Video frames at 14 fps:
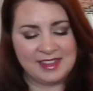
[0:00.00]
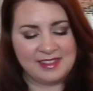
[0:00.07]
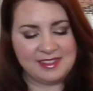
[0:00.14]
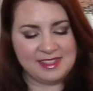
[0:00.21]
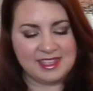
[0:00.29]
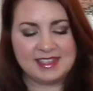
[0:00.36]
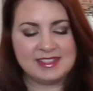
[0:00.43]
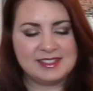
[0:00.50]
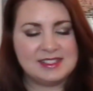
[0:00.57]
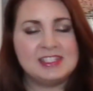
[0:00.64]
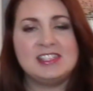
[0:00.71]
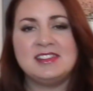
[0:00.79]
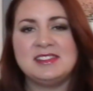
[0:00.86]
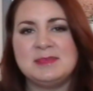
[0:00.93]
This
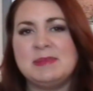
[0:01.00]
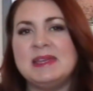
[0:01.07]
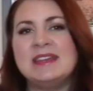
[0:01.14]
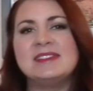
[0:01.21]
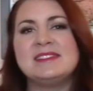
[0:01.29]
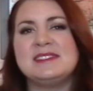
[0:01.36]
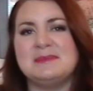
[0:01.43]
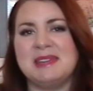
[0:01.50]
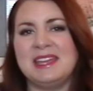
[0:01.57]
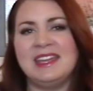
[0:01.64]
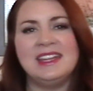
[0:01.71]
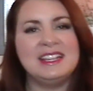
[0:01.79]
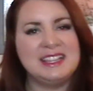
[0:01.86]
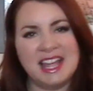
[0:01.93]
speaks to
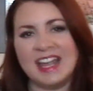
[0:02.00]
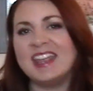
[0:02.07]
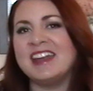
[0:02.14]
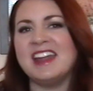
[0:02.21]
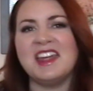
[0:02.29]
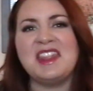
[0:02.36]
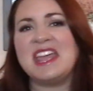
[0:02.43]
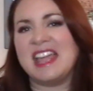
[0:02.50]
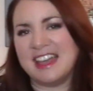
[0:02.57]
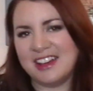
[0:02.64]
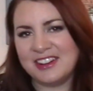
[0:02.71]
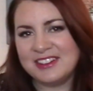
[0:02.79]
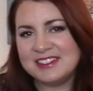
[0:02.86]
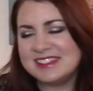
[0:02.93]
me like nothing
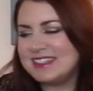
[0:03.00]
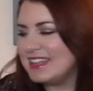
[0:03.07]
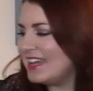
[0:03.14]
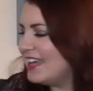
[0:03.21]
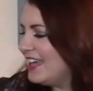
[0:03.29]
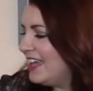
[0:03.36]
else.